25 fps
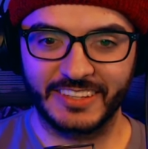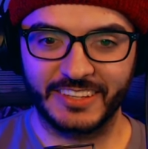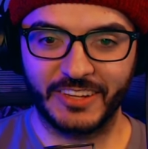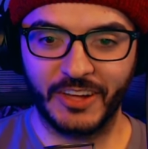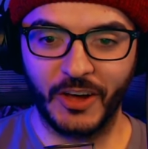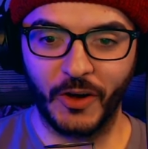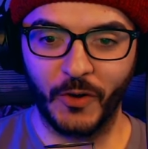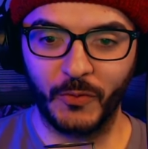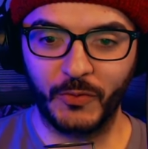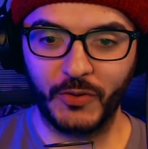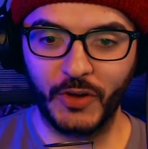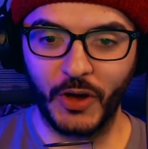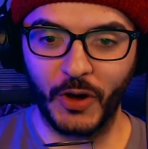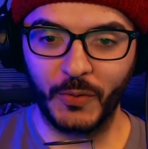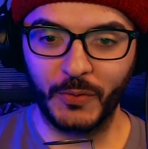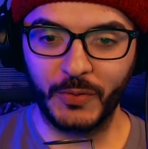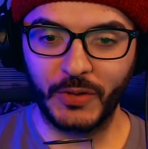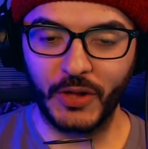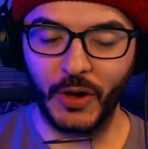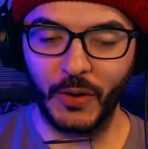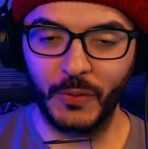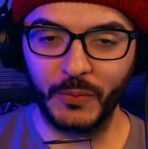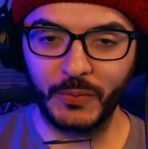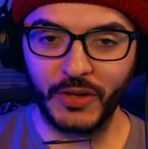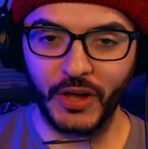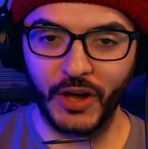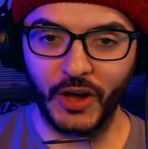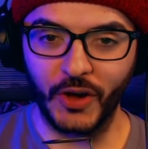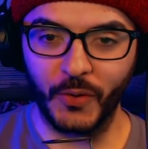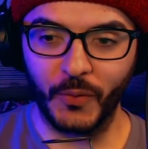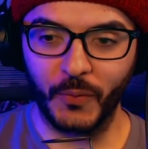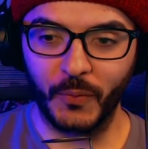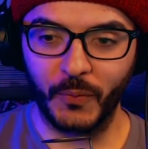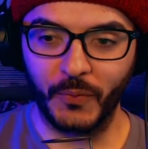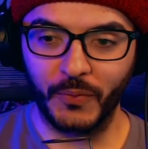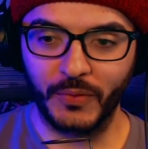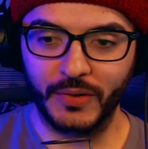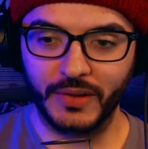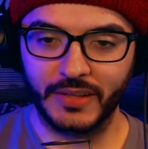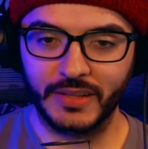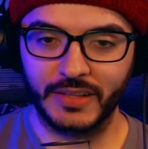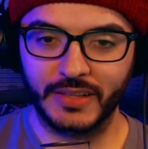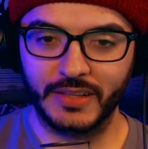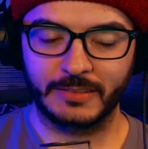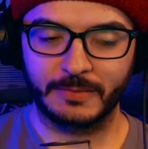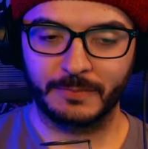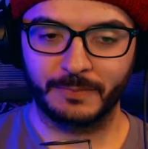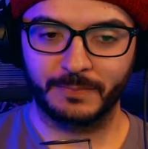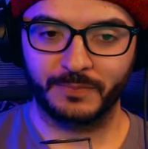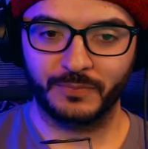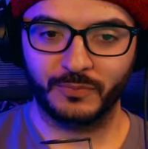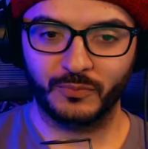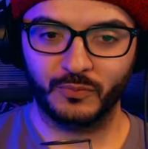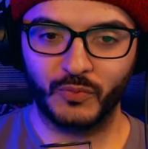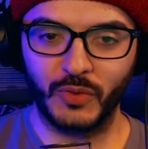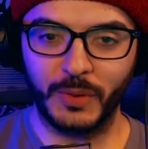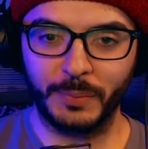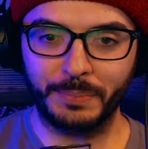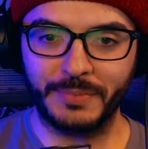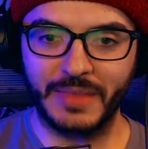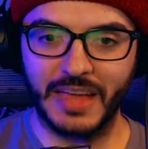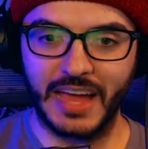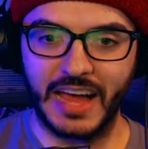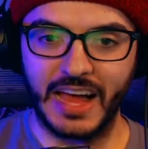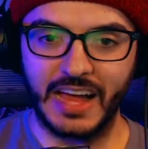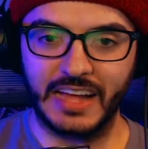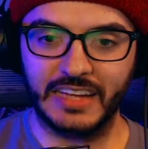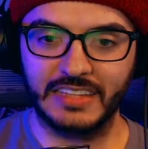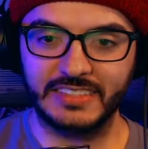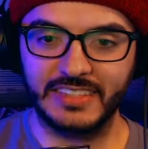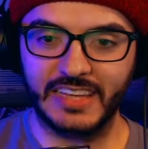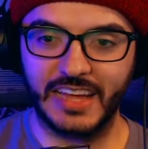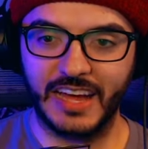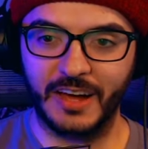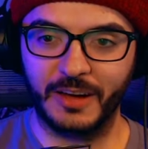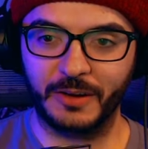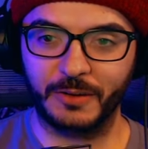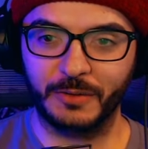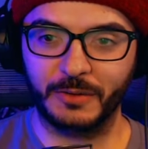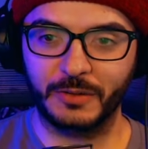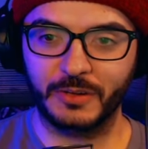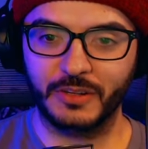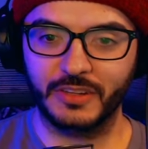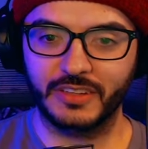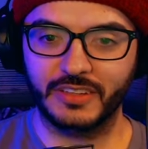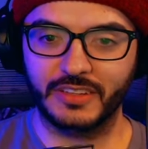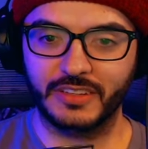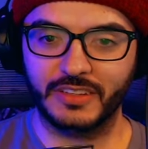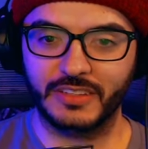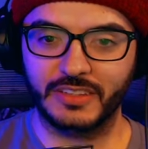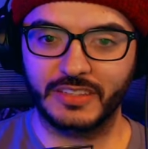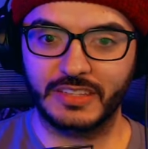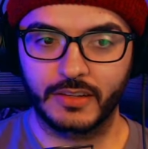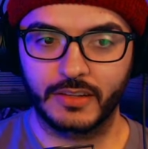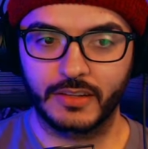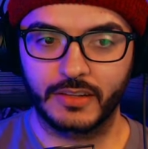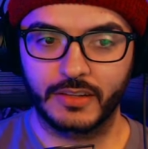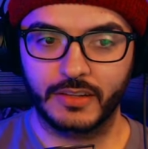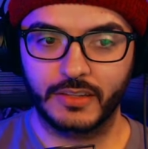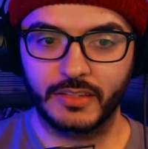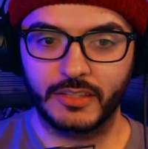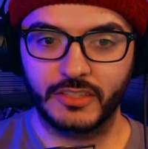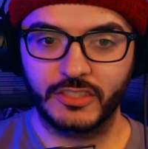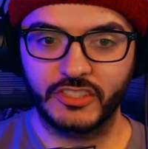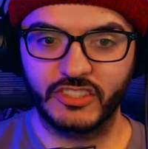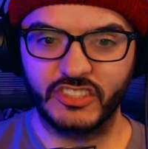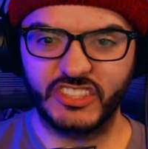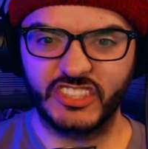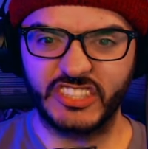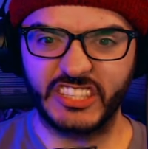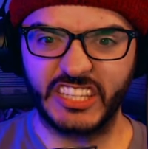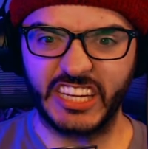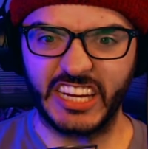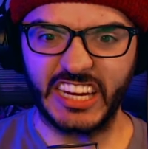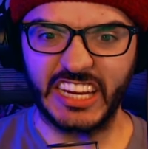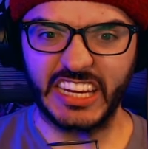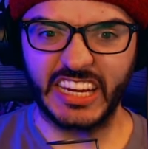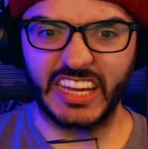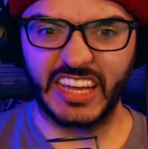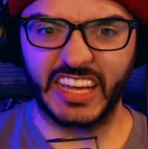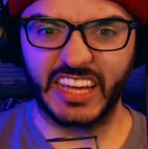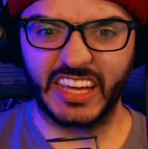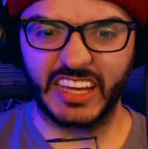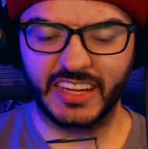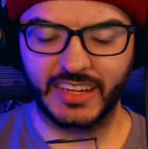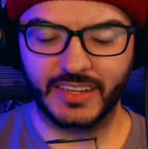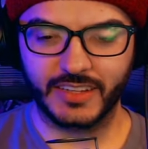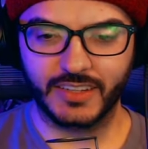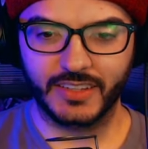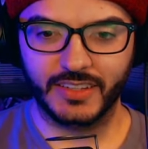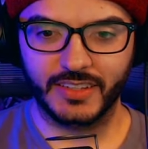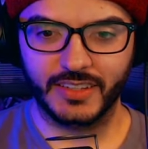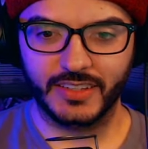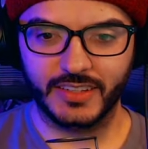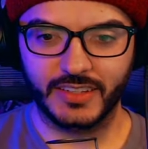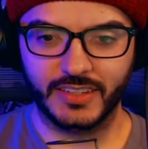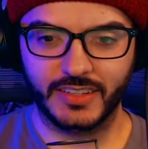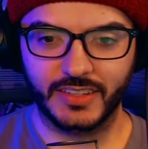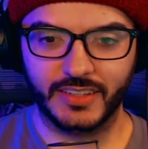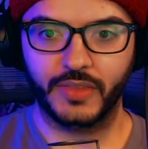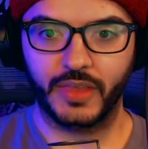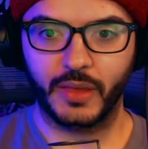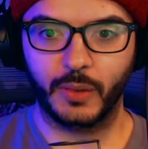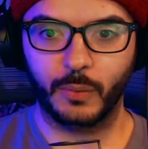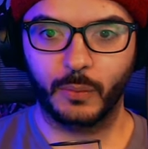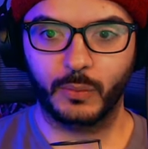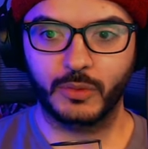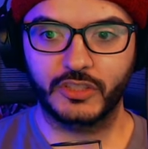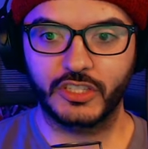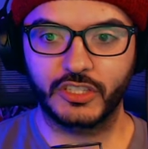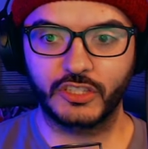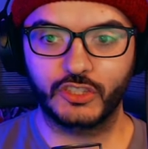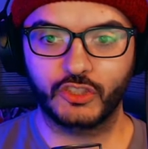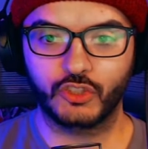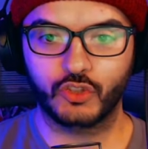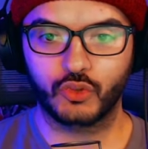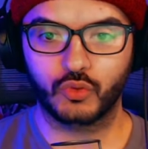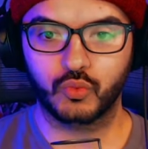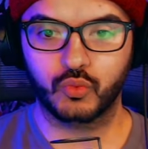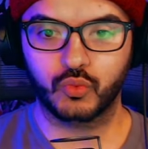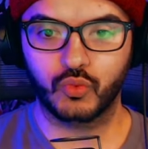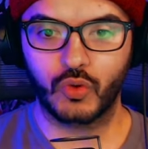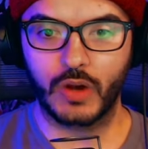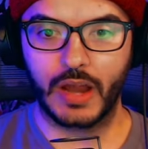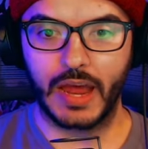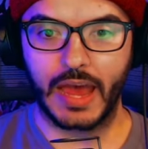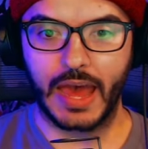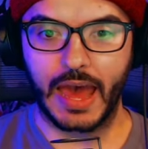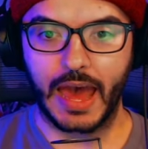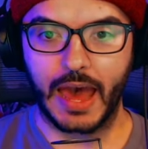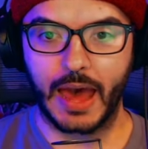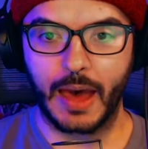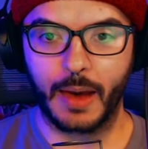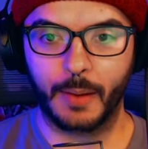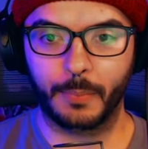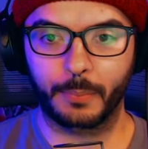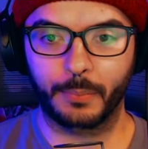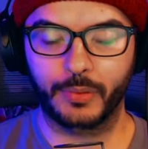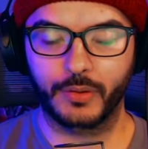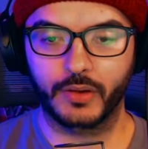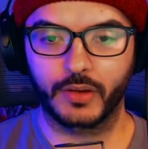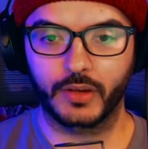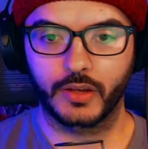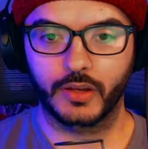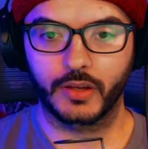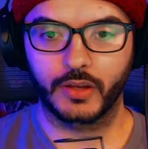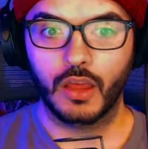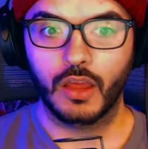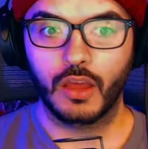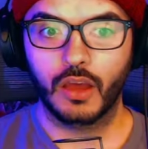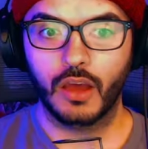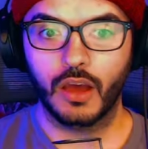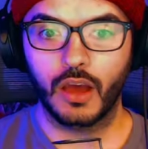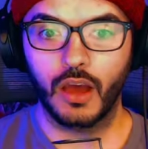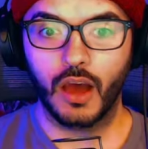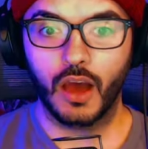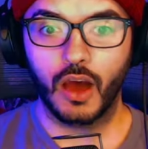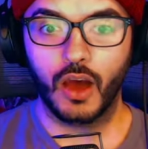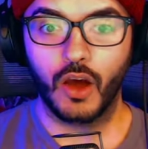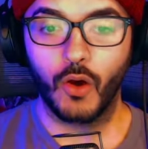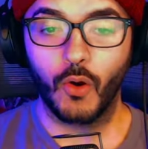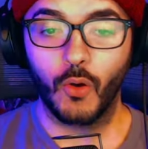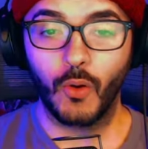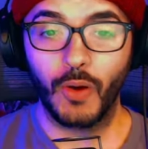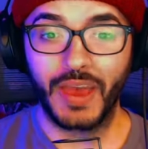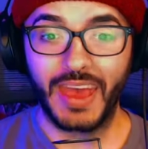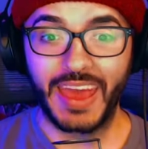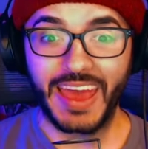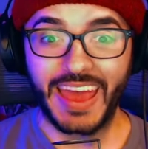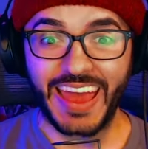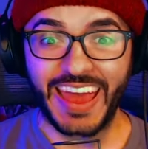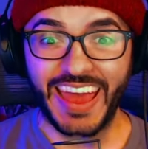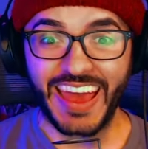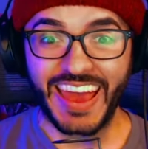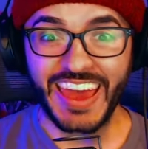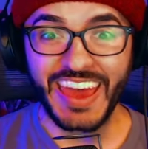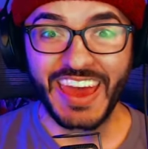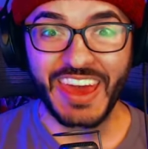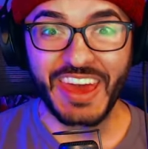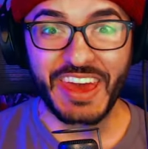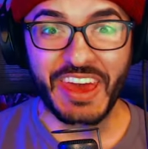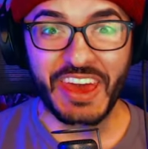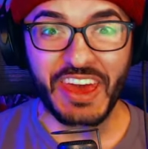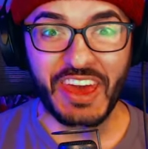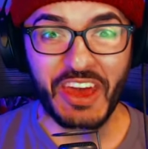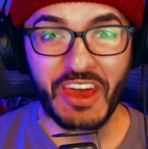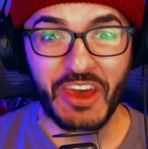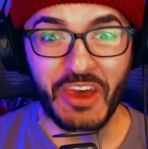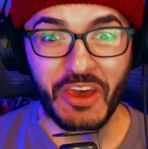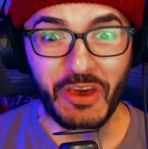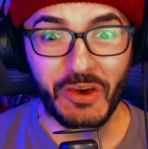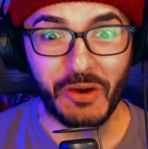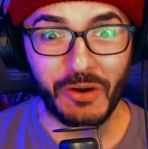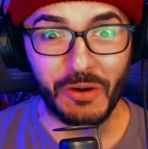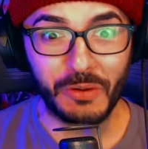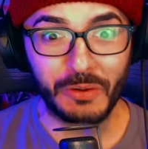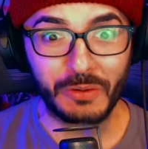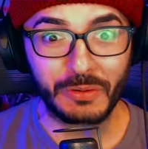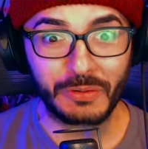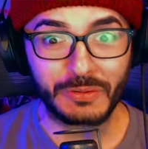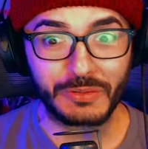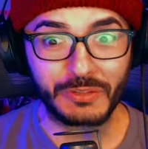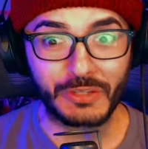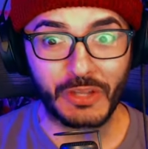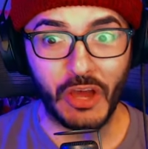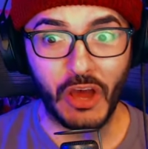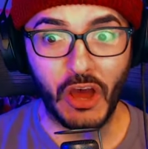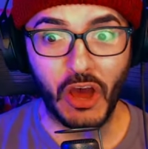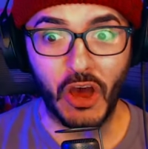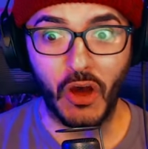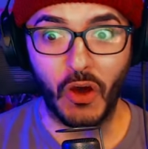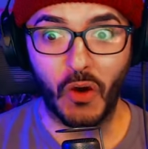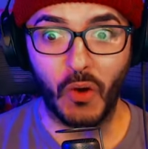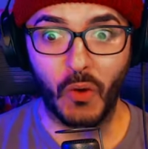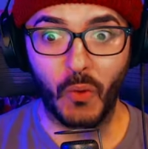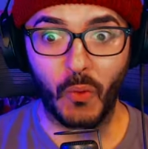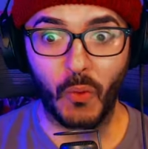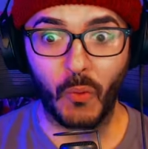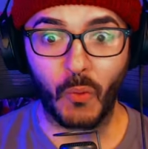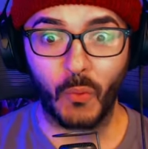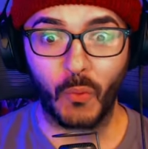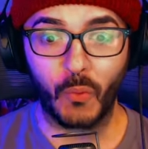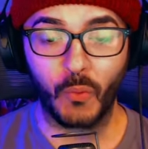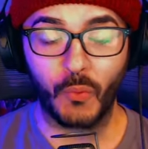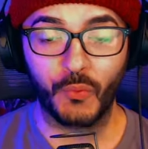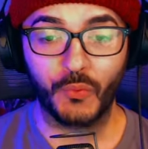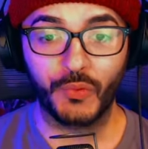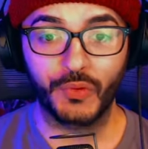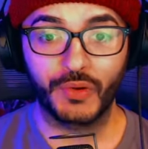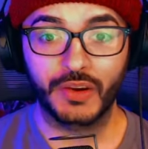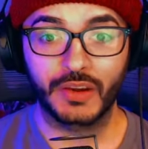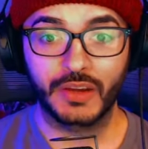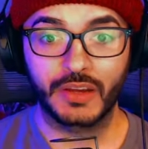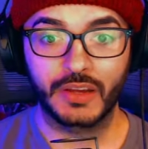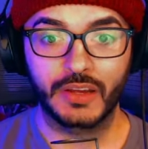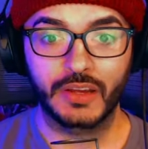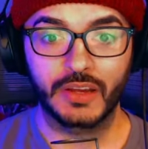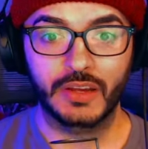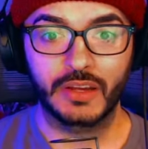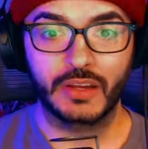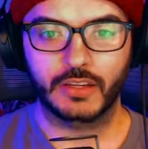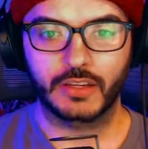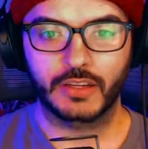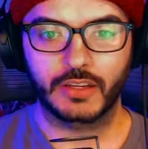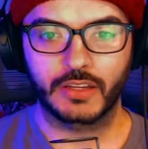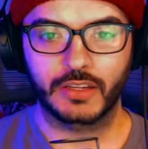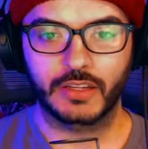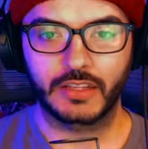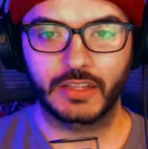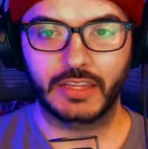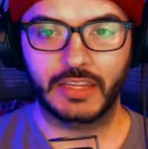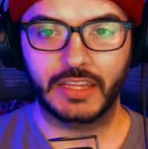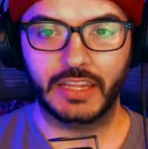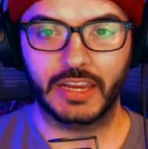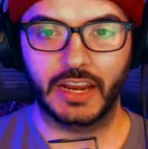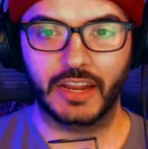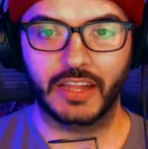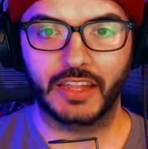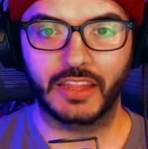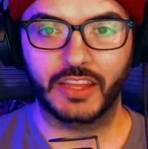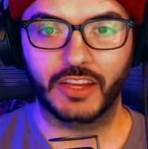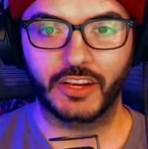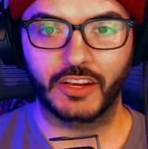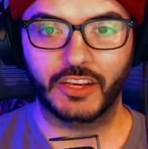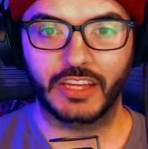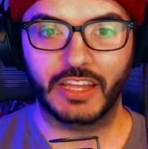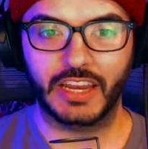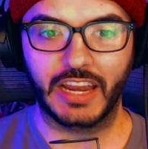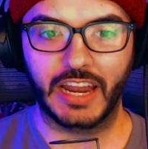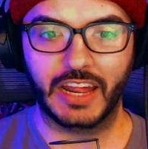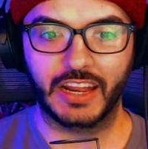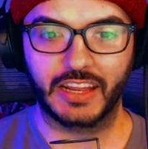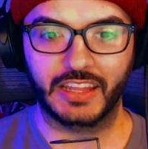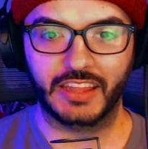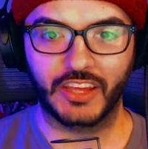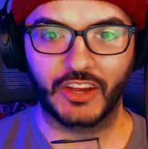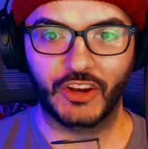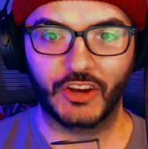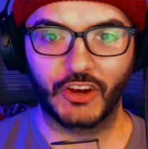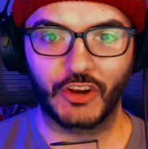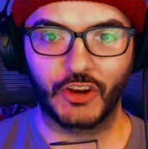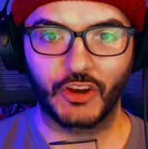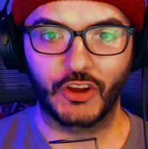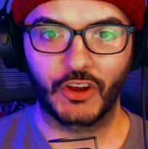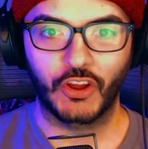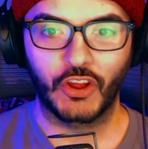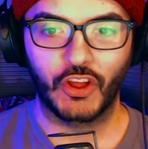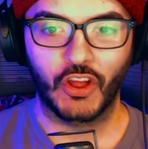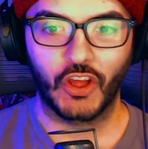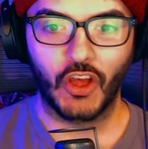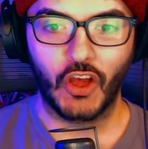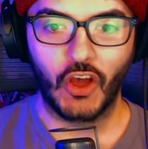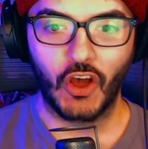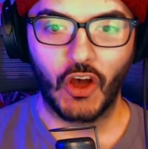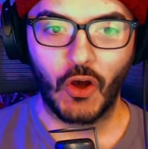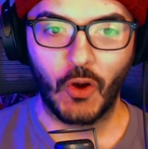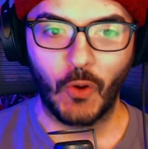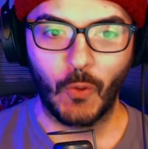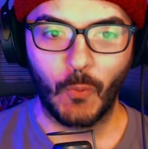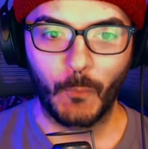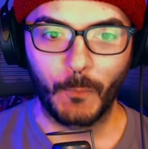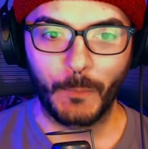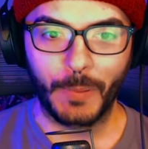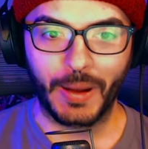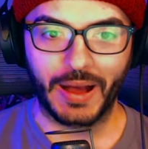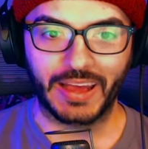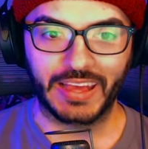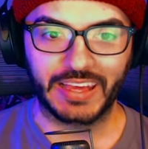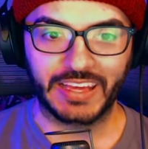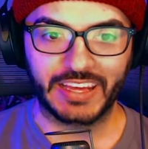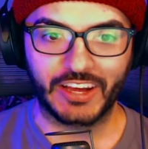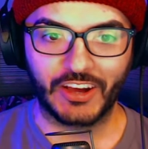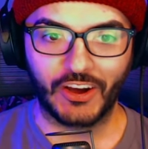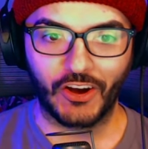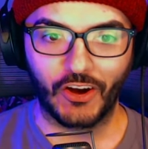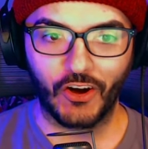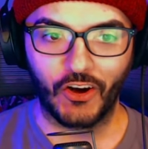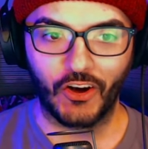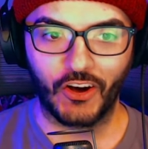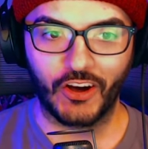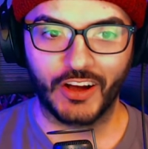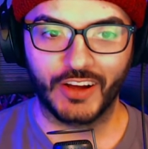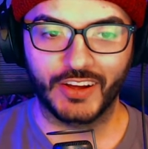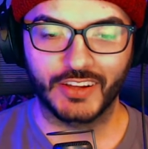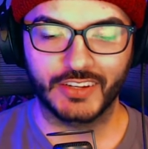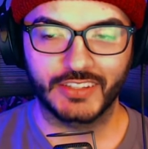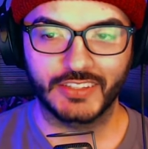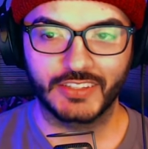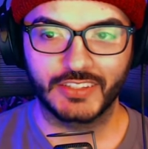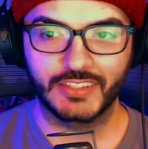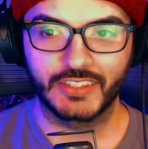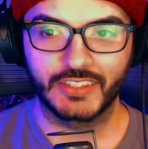Go, go, go, go. Rip the eyes out. Cheating? It was a trap. Oh, hell no. Get out of there. Get out of there. Oh, my God.